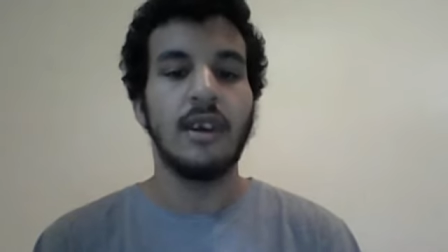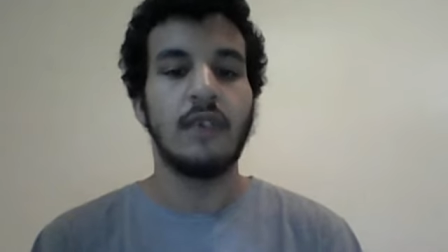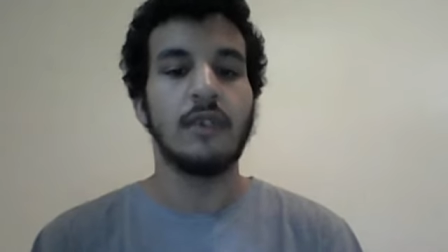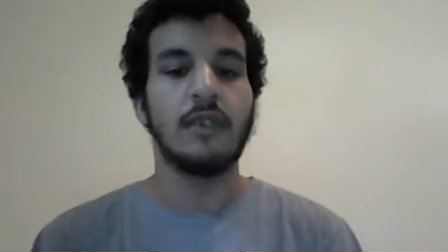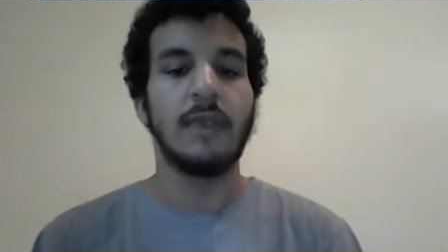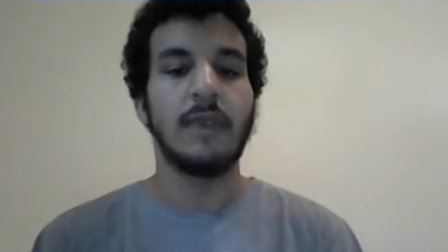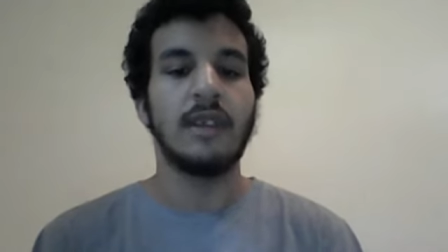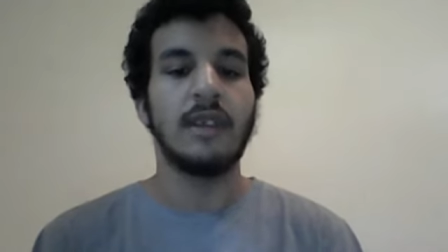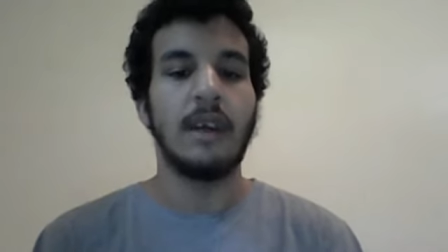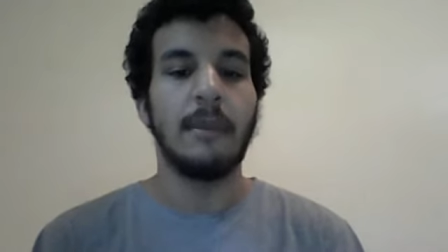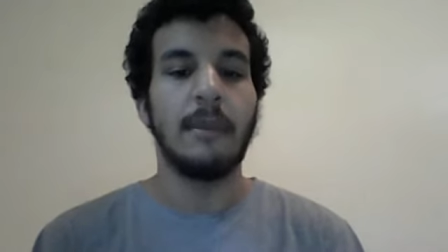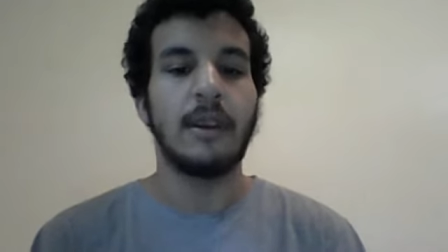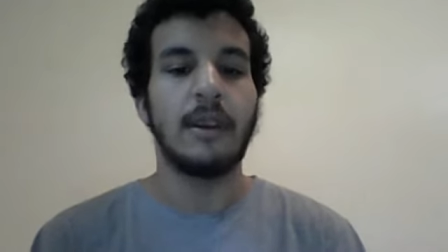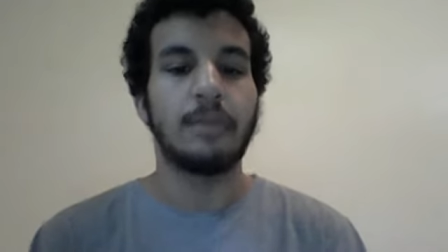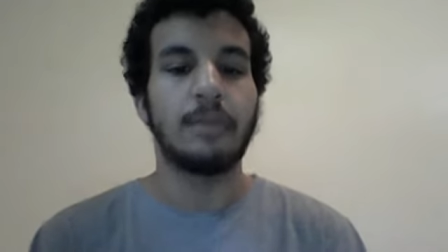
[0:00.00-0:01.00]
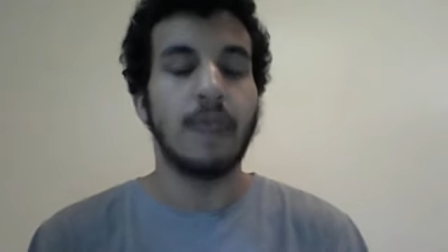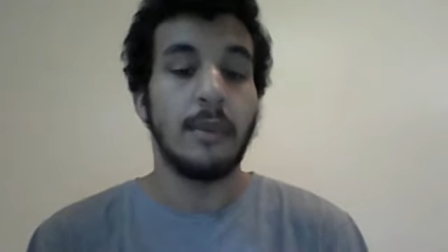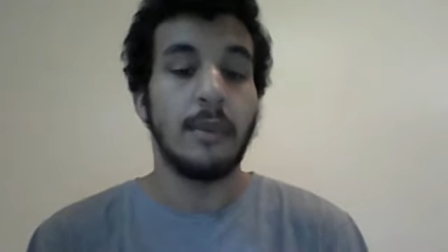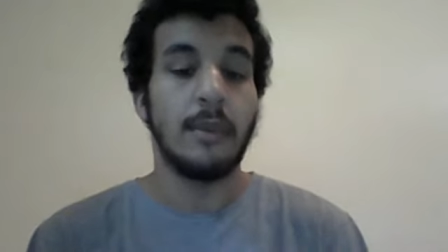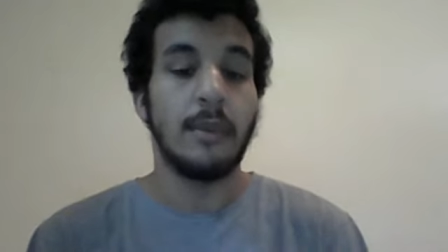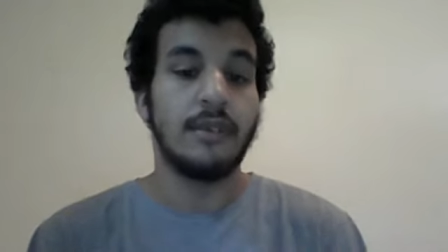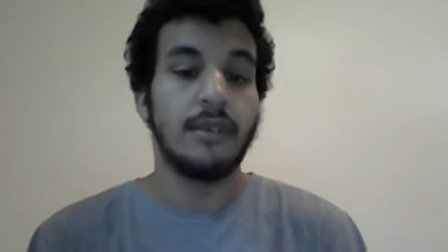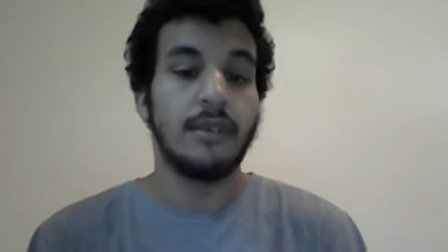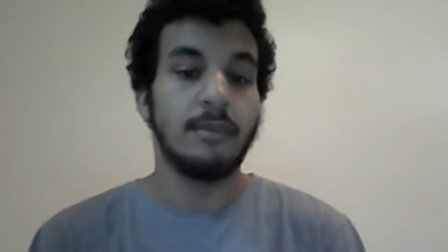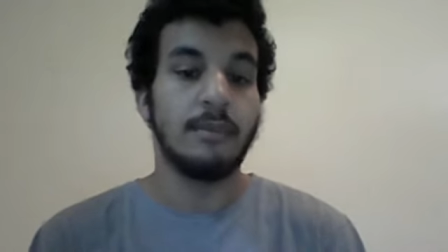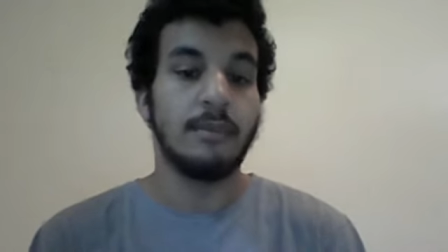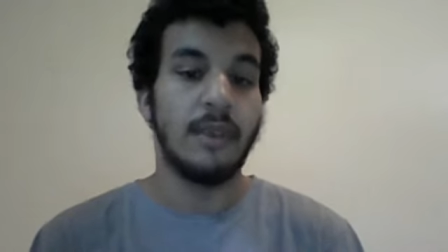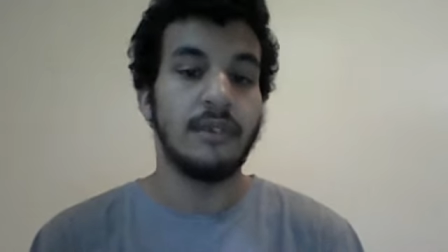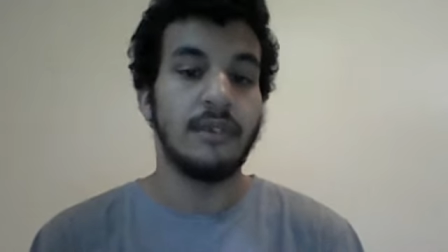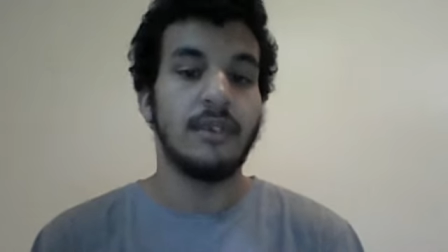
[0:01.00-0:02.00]
Would have been a lot better premise,
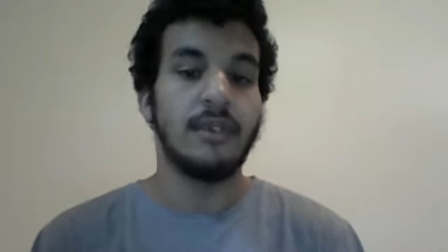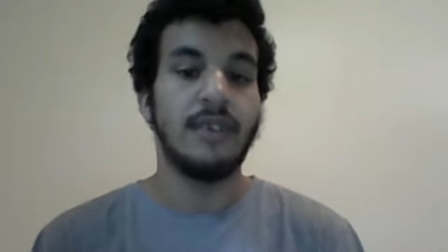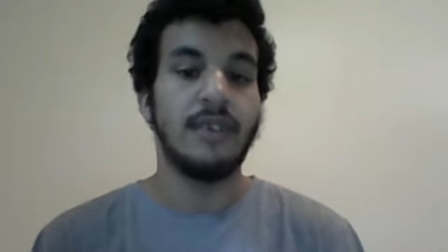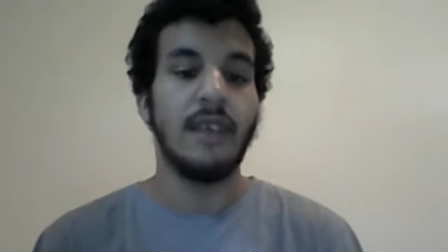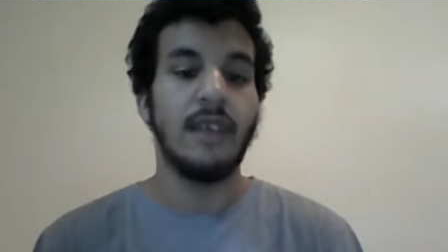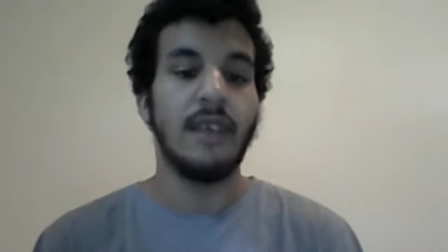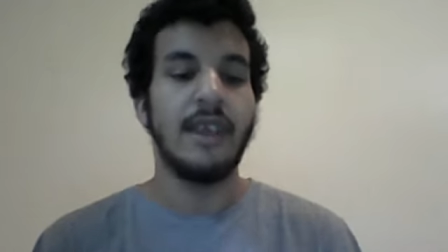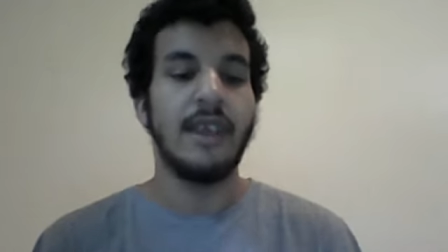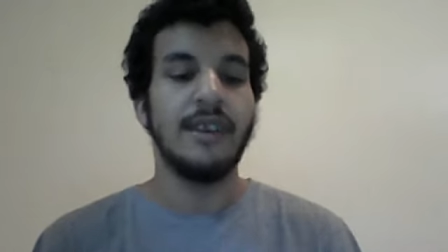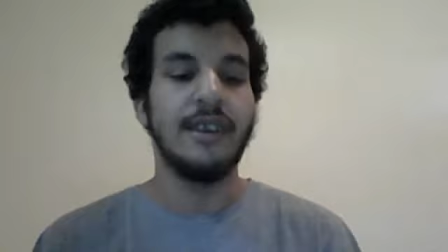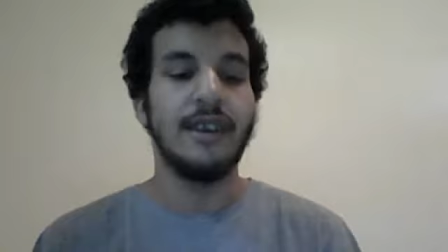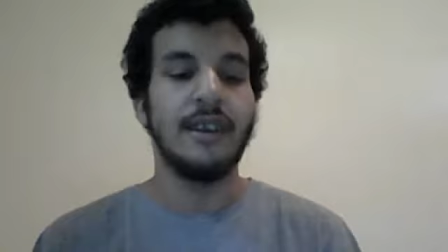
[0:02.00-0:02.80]
but instead they